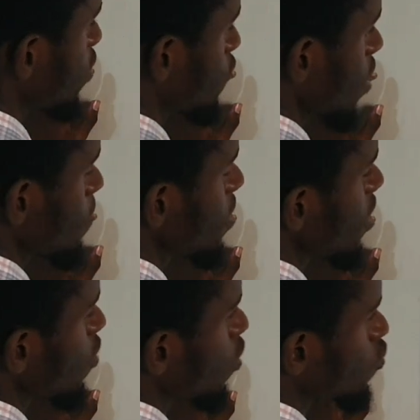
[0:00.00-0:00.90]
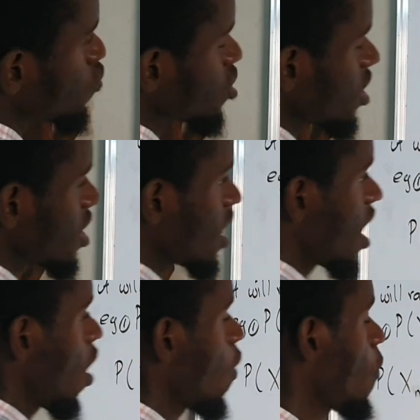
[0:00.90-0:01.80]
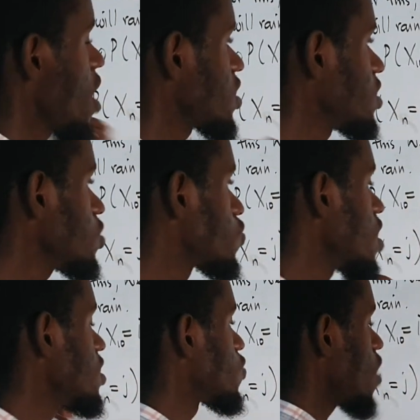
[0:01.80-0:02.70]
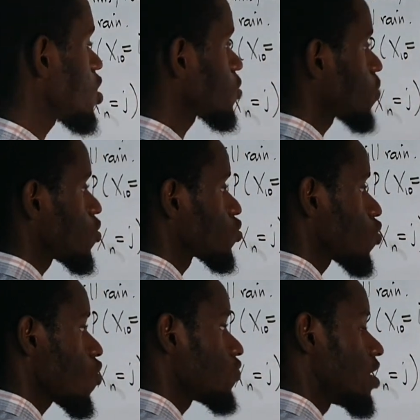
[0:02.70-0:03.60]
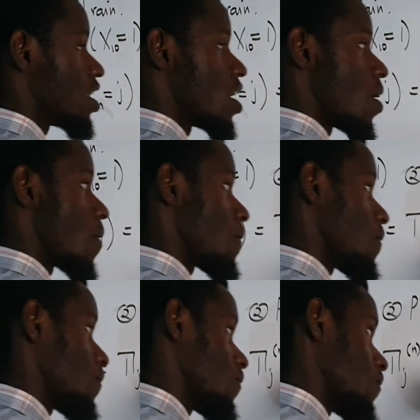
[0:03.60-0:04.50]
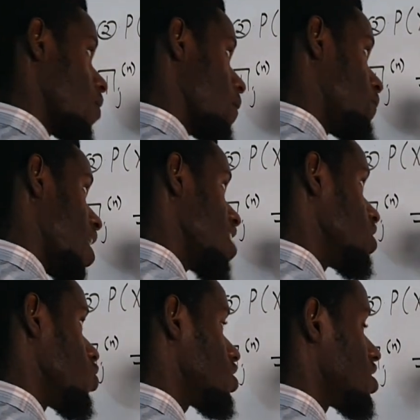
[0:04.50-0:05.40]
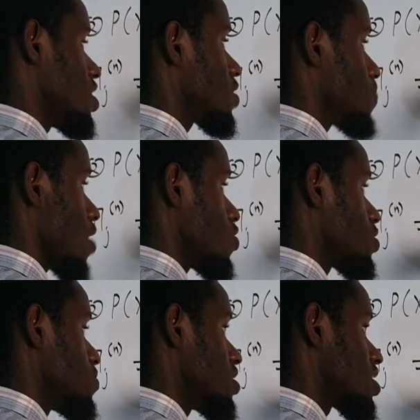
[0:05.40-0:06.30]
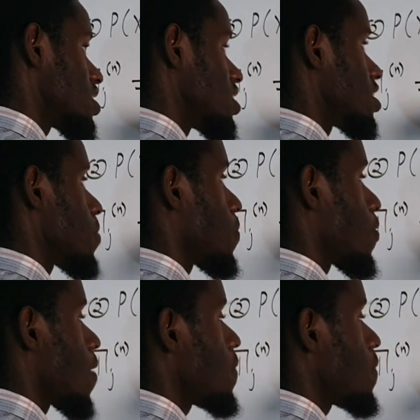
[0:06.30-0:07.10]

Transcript: of the future being equal to j. We just need to get the transpose of the pi naught. This pi naught means the